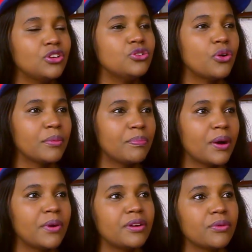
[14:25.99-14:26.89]
You're
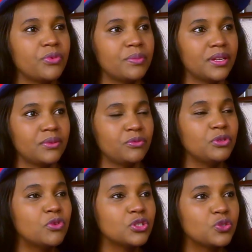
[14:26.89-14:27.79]
empowering women. We
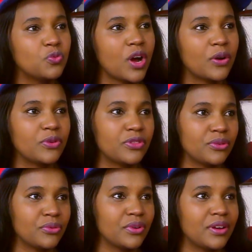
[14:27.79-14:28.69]
want to work with you.